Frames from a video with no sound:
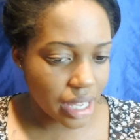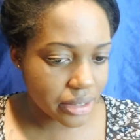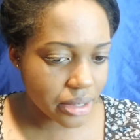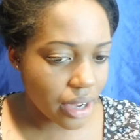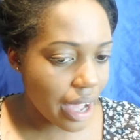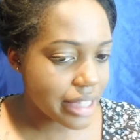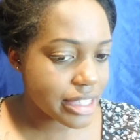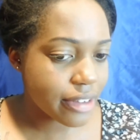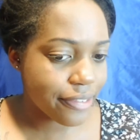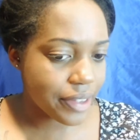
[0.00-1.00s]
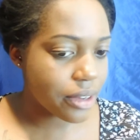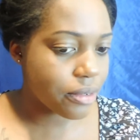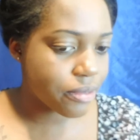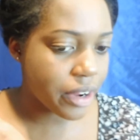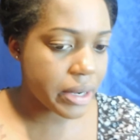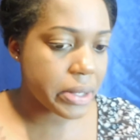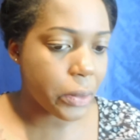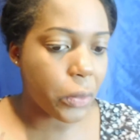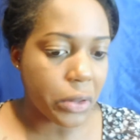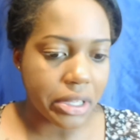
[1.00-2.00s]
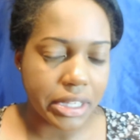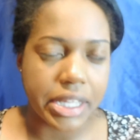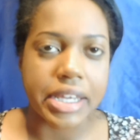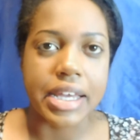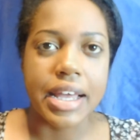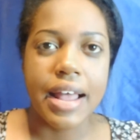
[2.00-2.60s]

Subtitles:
don't know. I still feel very oily.